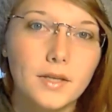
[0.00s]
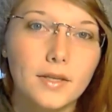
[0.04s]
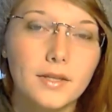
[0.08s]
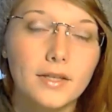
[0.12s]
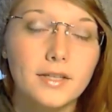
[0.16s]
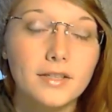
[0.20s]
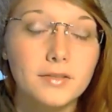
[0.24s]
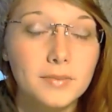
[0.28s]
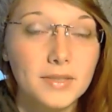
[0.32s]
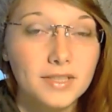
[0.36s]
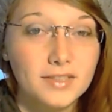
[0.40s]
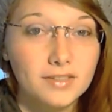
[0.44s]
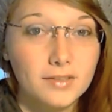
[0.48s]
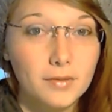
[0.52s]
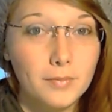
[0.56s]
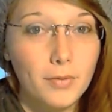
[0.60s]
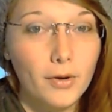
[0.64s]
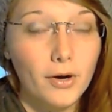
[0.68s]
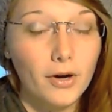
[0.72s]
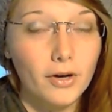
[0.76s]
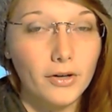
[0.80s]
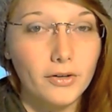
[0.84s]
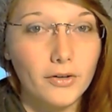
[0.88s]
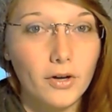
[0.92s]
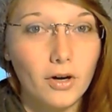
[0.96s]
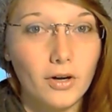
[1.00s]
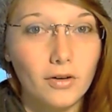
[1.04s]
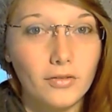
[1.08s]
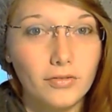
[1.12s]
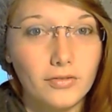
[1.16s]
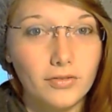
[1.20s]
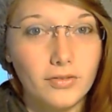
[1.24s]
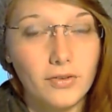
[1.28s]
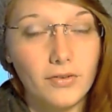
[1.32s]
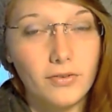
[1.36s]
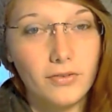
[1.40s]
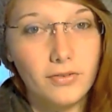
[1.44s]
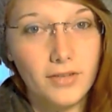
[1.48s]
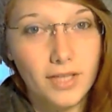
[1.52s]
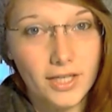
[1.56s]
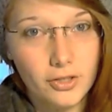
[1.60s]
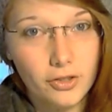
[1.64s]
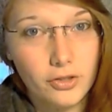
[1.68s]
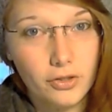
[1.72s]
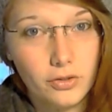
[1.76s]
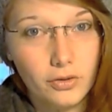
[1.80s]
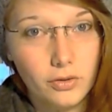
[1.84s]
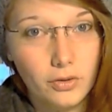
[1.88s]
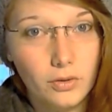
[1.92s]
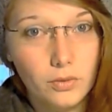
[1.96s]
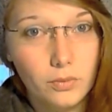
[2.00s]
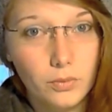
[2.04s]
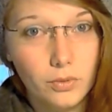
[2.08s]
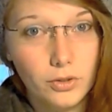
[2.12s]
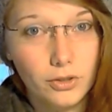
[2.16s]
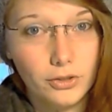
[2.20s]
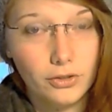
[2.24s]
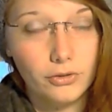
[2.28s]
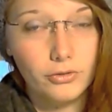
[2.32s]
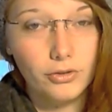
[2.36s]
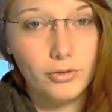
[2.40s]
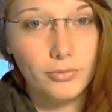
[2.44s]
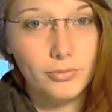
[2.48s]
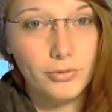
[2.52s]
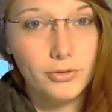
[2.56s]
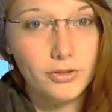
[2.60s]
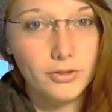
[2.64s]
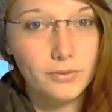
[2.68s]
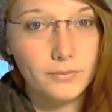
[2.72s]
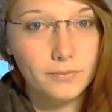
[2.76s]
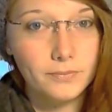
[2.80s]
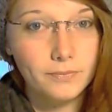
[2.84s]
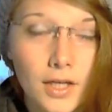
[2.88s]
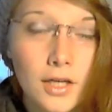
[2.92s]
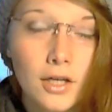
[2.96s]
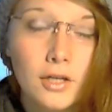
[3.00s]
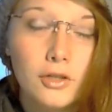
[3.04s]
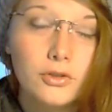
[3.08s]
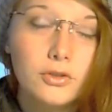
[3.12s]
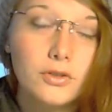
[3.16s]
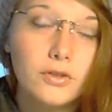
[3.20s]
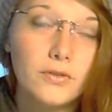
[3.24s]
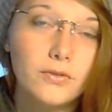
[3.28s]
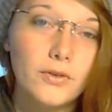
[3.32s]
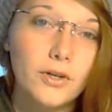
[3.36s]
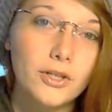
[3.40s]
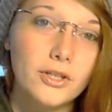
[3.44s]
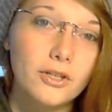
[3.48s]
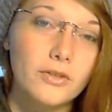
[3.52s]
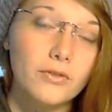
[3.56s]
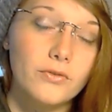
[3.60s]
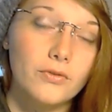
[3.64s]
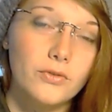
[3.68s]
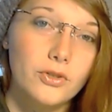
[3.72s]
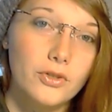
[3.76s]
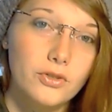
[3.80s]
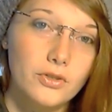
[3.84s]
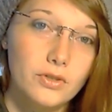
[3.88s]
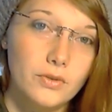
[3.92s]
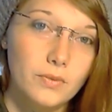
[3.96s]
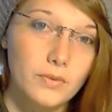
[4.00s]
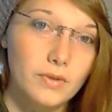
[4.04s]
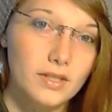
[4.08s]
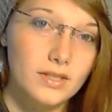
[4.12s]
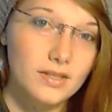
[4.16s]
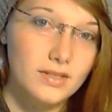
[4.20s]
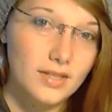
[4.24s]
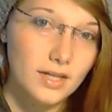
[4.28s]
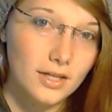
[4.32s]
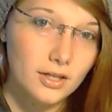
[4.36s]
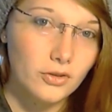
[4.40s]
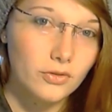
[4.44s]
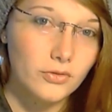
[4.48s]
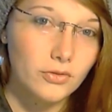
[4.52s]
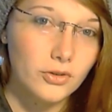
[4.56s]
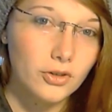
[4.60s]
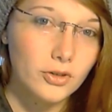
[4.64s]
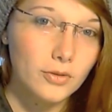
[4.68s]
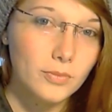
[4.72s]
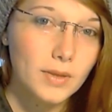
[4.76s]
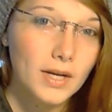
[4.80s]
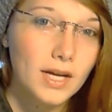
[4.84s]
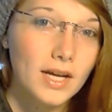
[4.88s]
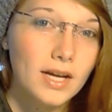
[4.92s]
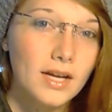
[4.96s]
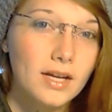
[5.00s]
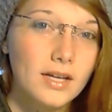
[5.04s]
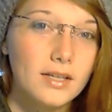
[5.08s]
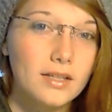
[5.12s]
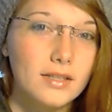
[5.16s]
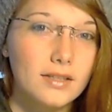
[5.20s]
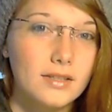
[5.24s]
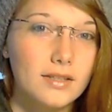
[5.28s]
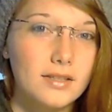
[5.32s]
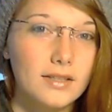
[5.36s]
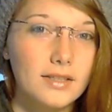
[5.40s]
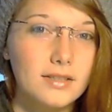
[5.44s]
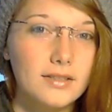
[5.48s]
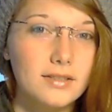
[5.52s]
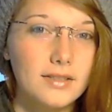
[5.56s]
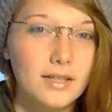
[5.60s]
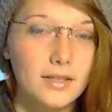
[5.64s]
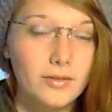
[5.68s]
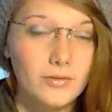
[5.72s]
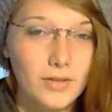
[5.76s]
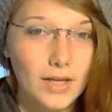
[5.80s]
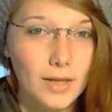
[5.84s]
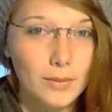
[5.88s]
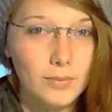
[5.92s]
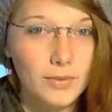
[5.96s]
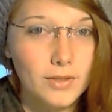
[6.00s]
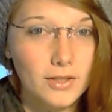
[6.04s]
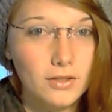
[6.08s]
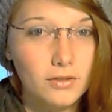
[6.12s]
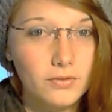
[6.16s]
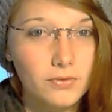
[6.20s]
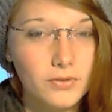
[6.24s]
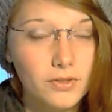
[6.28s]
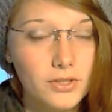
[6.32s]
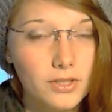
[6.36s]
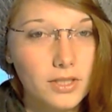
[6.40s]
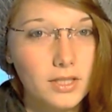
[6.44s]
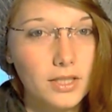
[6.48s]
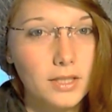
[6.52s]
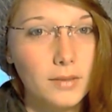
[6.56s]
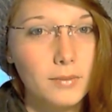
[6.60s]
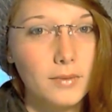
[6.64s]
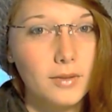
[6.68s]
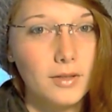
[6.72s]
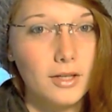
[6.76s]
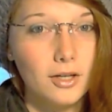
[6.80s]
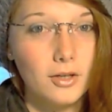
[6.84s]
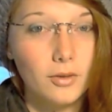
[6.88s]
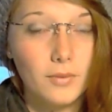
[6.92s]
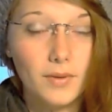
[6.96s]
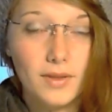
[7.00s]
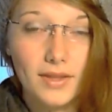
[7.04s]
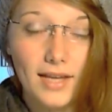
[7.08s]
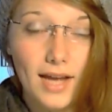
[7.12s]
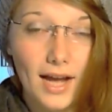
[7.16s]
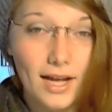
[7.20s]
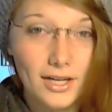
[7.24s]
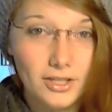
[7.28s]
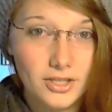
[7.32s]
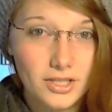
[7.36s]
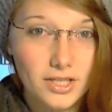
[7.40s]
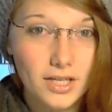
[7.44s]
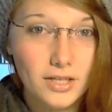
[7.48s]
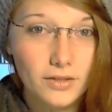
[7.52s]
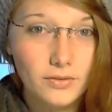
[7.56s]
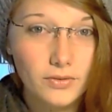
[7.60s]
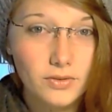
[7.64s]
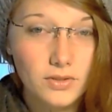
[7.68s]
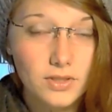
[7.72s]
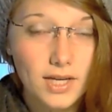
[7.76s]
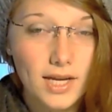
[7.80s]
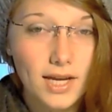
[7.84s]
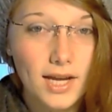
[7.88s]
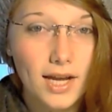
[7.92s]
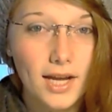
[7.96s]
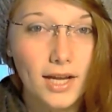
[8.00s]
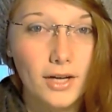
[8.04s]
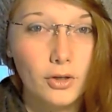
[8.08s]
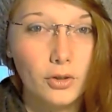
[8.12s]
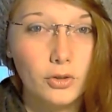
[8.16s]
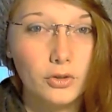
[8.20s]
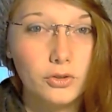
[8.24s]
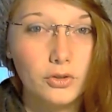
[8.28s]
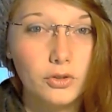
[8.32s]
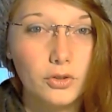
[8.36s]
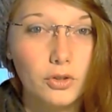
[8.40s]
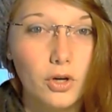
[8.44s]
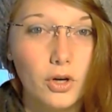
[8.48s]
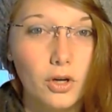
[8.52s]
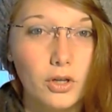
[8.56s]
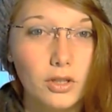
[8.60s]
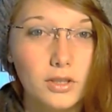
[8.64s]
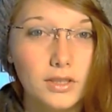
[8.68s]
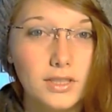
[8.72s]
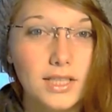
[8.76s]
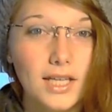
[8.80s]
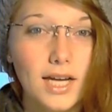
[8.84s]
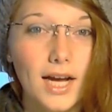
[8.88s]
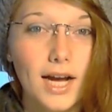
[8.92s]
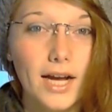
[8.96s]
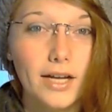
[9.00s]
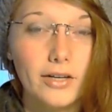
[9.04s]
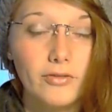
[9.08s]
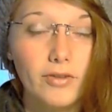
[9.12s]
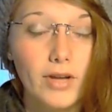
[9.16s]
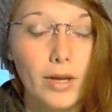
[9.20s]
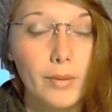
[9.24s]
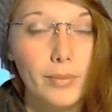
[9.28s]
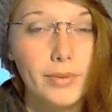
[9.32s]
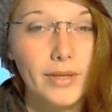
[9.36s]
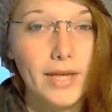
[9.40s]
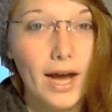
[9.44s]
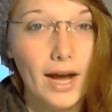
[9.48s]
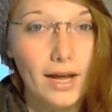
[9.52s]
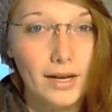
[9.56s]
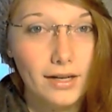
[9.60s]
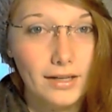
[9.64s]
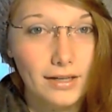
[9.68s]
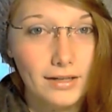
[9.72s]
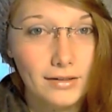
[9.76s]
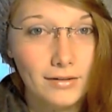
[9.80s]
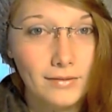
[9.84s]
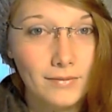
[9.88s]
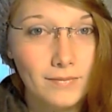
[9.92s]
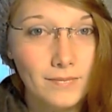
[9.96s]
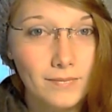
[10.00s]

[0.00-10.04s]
This makes them part of the flexional word groups. To avoid confusion with the second group, these adverbien officially belong with the adjectives and are also called Adverbialen.